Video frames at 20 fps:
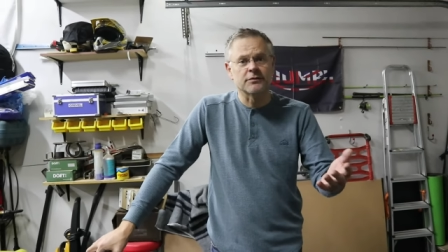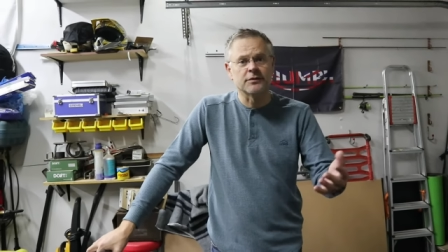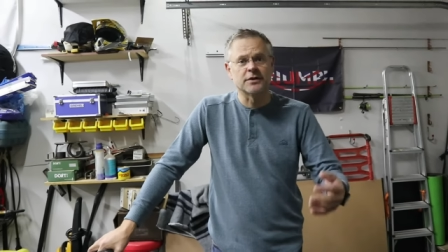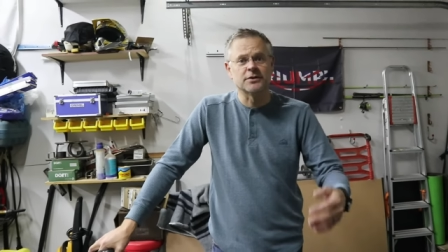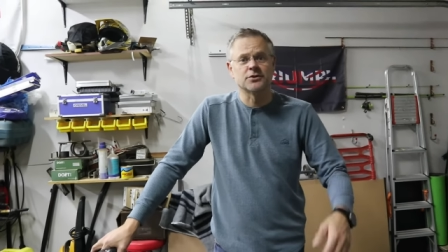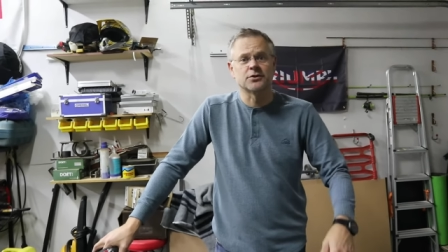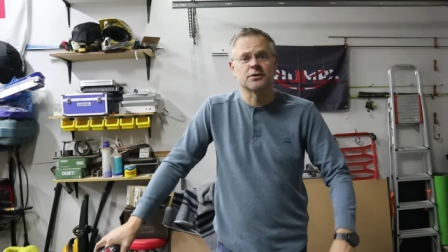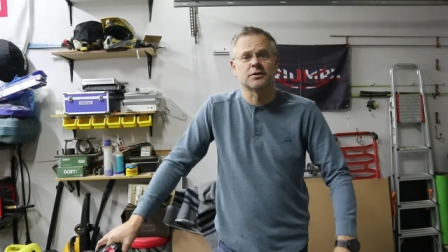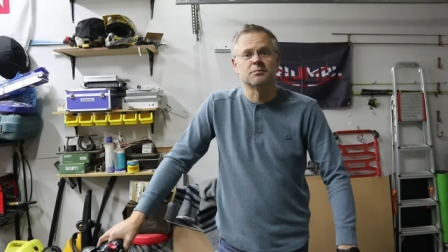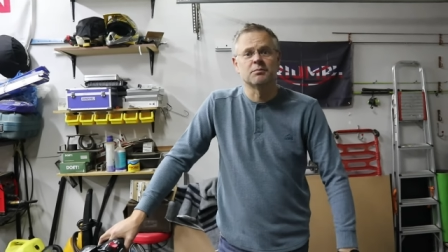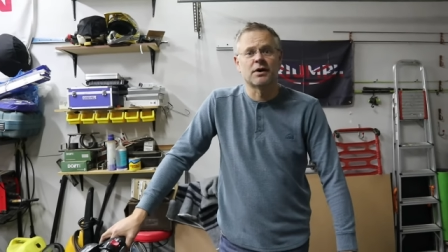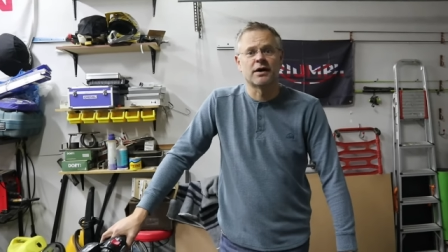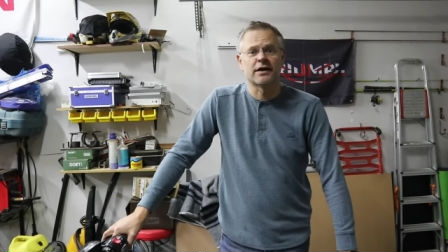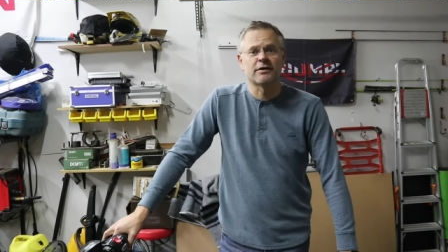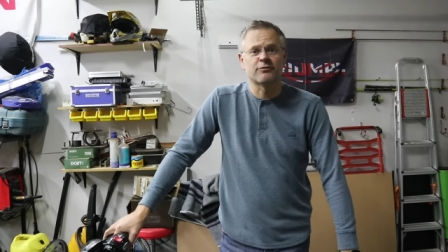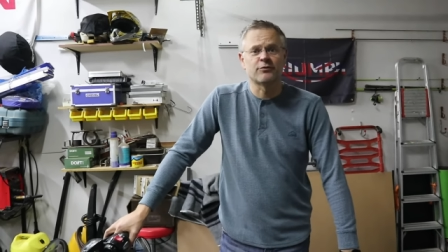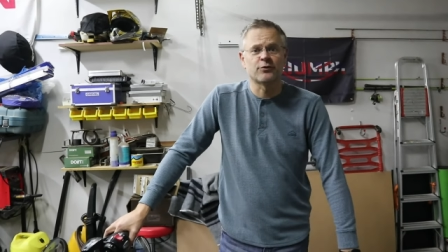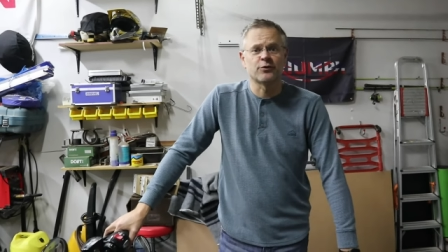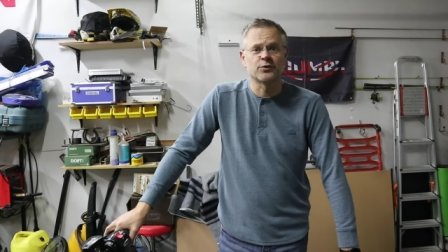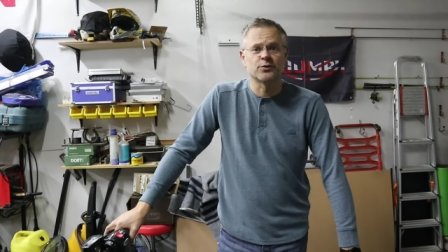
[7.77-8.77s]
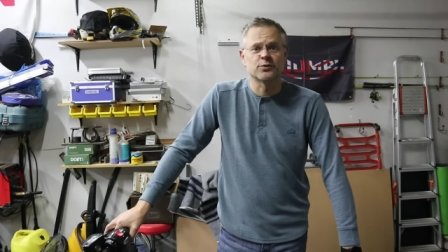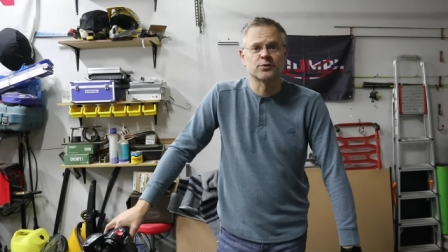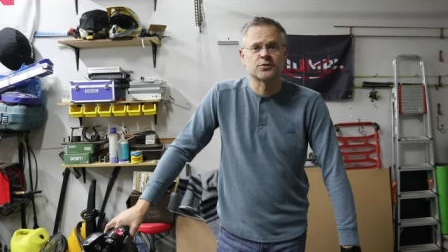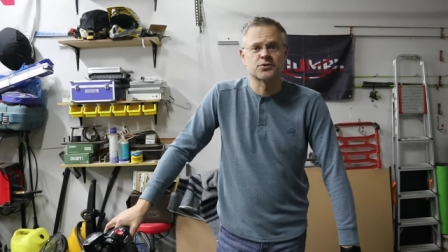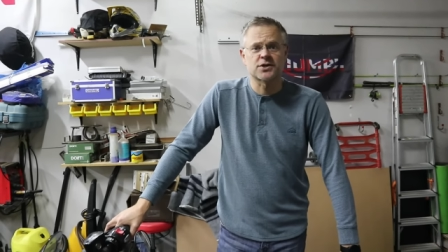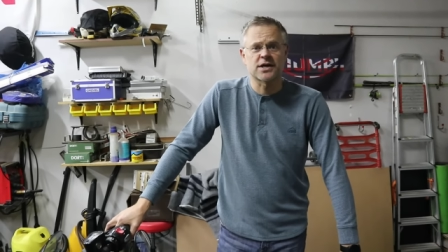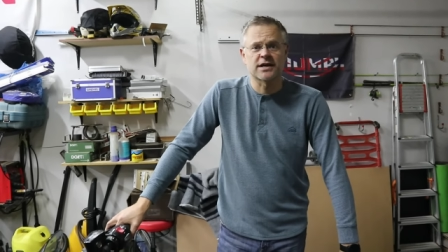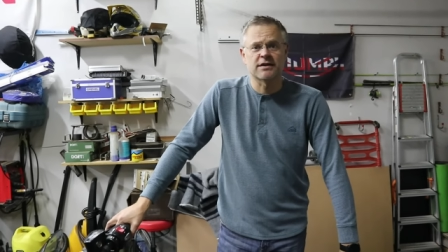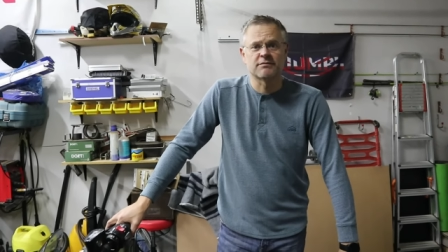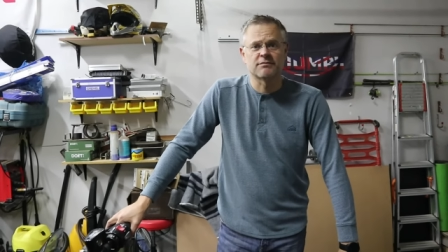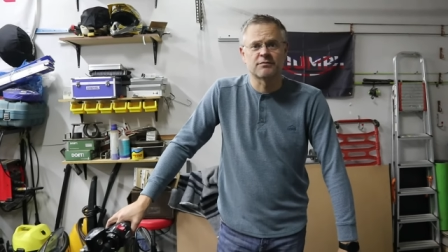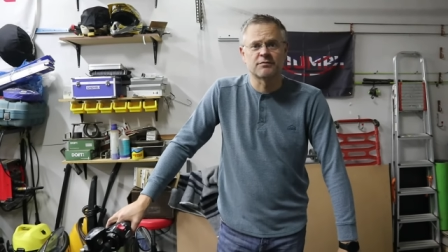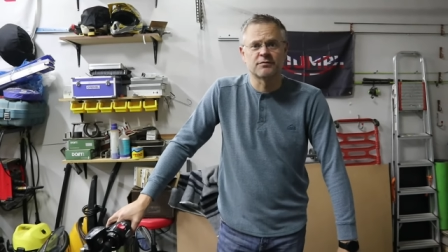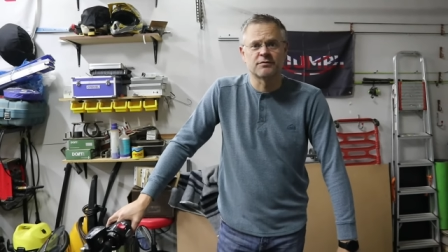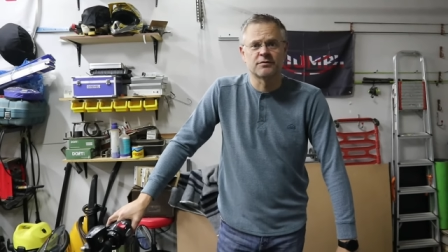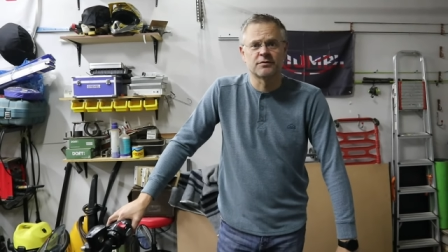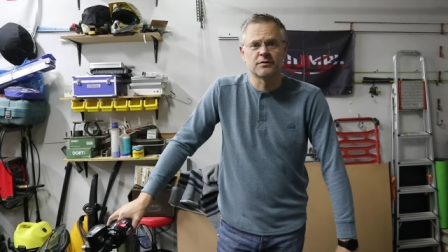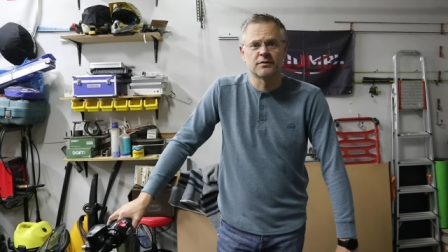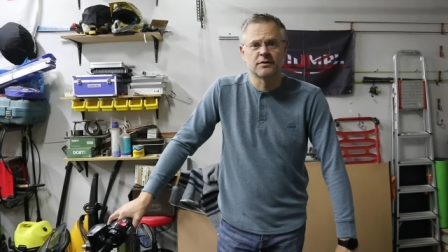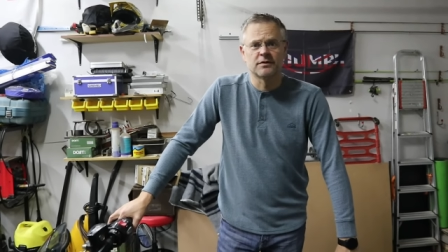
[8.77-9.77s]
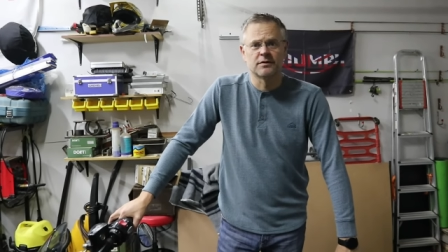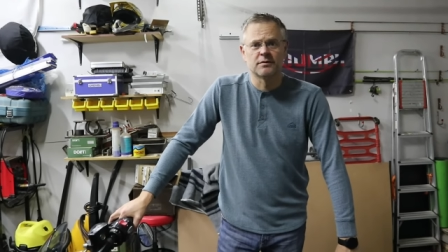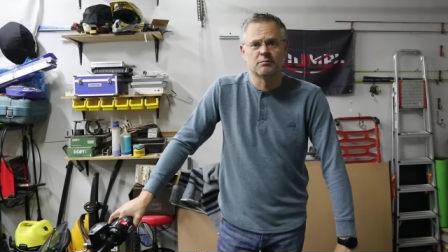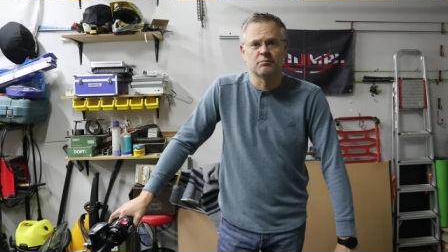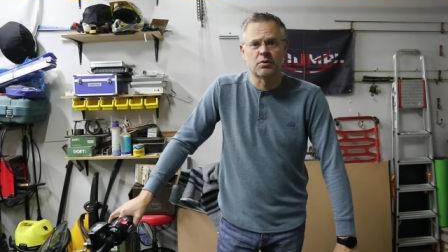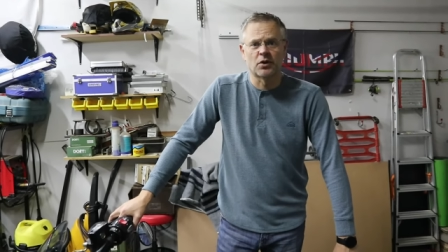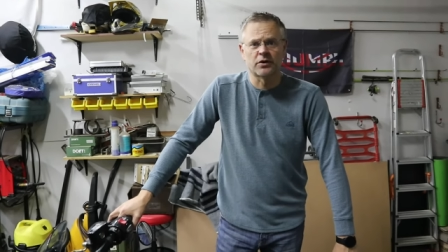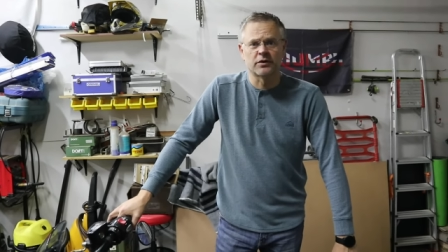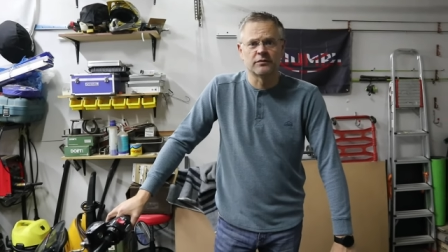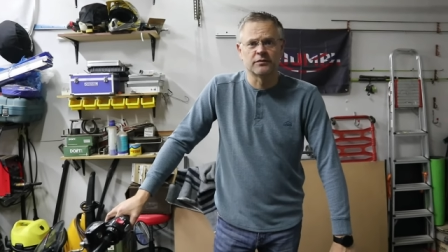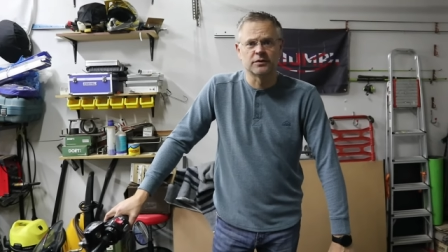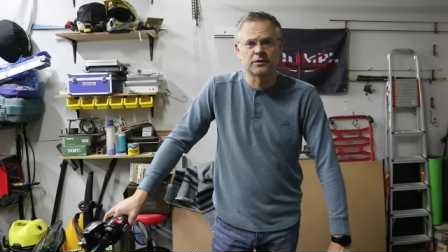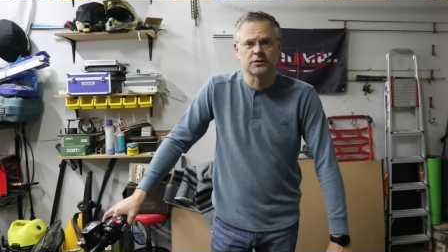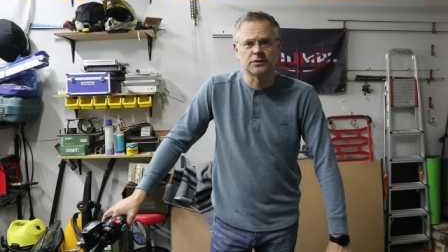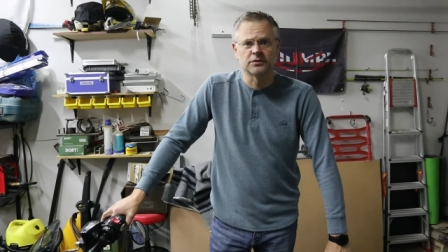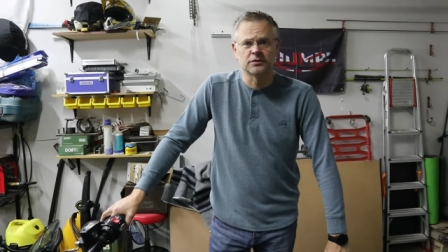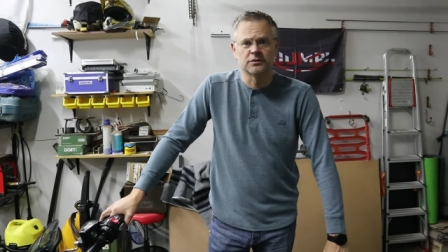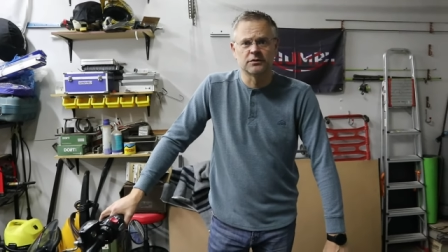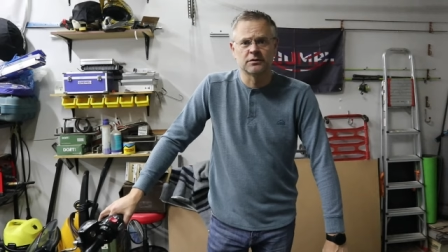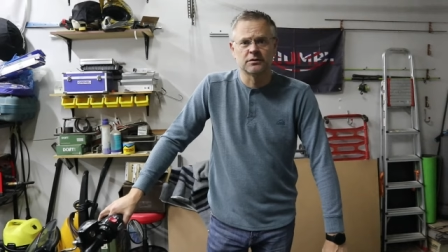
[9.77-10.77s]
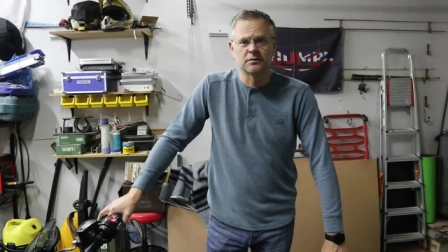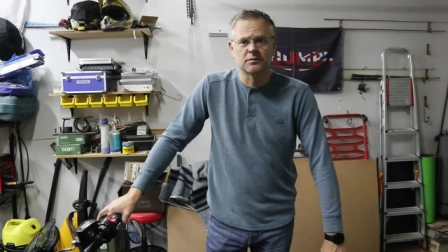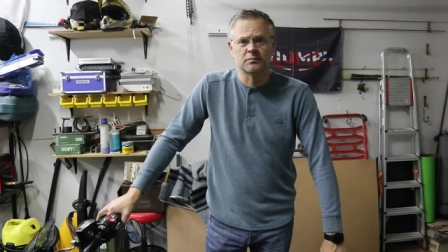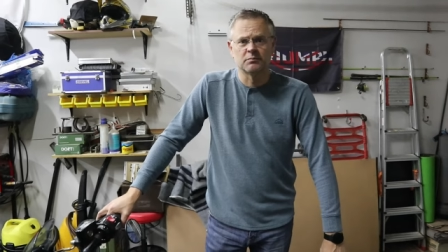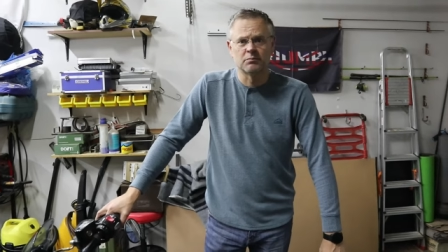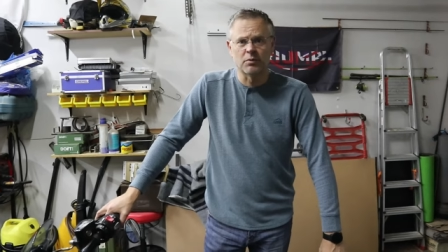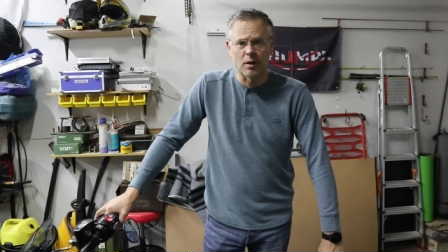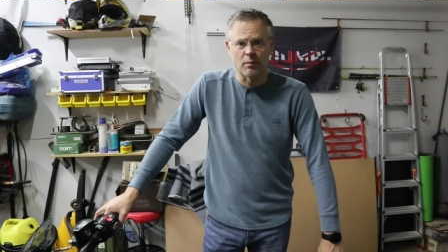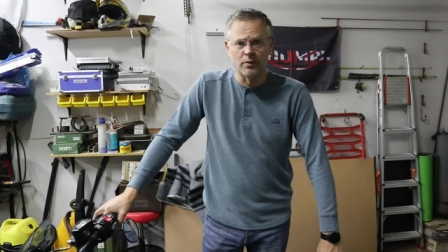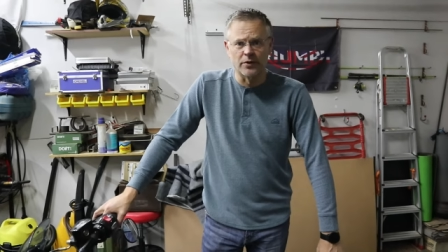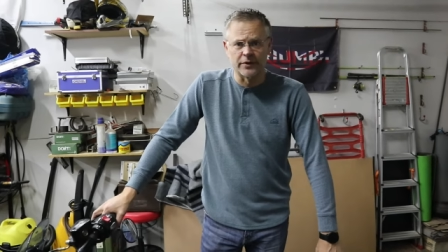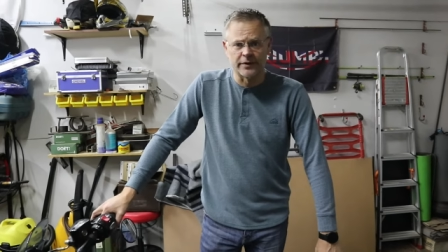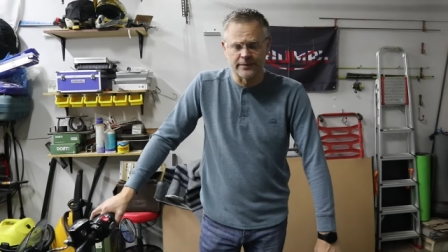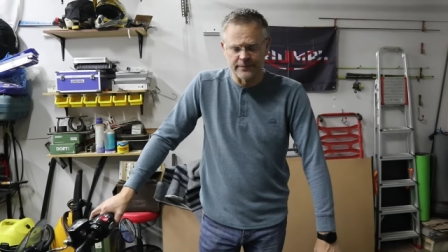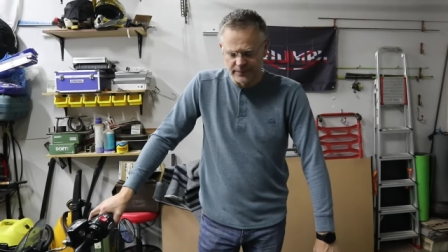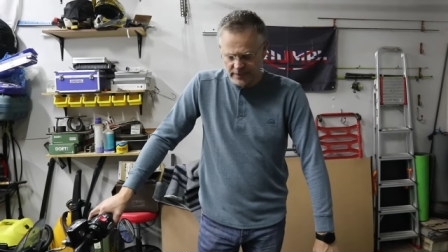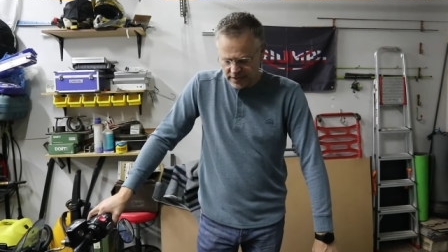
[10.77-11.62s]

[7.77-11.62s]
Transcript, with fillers: that you can buy for your Triumph Bonneville Bobber.